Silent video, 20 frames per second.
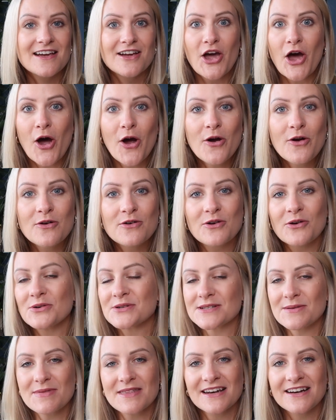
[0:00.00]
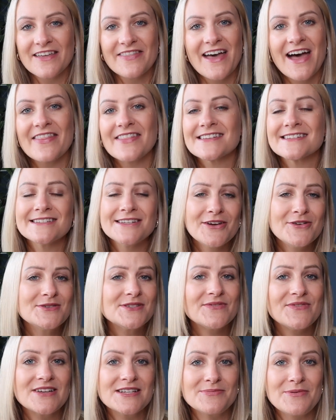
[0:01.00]
Coke or something like that. There's loads
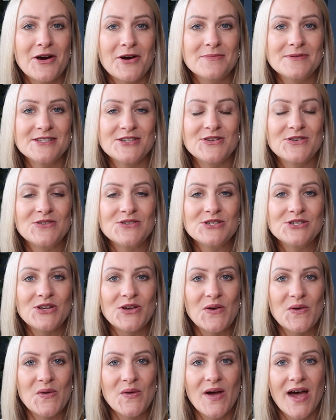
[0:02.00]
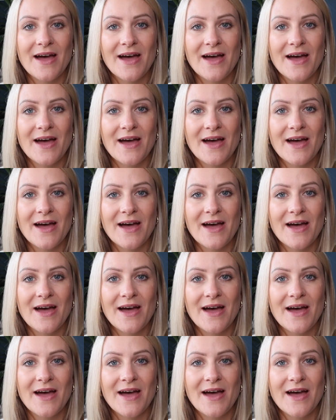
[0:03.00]
of experiments you can do.